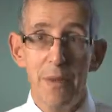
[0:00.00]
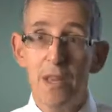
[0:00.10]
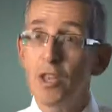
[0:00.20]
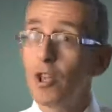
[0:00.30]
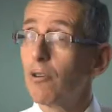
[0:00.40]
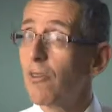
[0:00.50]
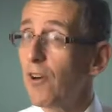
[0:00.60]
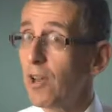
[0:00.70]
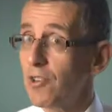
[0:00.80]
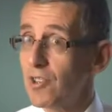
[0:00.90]
be that you're a
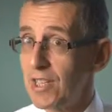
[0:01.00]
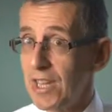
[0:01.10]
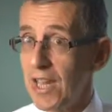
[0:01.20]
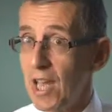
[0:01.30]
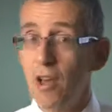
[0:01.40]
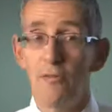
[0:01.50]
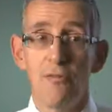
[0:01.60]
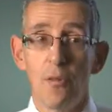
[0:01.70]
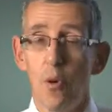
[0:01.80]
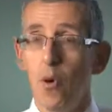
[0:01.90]
volunteer
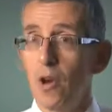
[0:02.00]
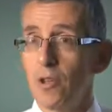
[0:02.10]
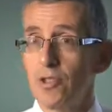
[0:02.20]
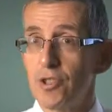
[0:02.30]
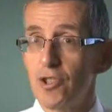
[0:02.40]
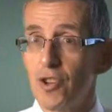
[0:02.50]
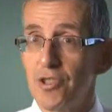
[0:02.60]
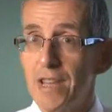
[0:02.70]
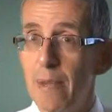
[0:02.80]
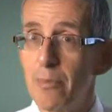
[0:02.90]
for St
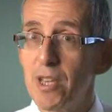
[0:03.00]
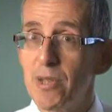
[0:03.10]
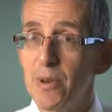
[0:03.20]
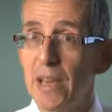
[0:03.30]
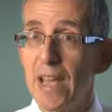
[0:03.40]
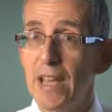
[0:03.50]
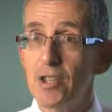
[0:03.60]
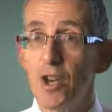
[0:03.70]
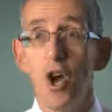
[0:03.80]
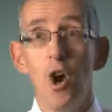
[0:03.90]
John's Ambulance Brigade,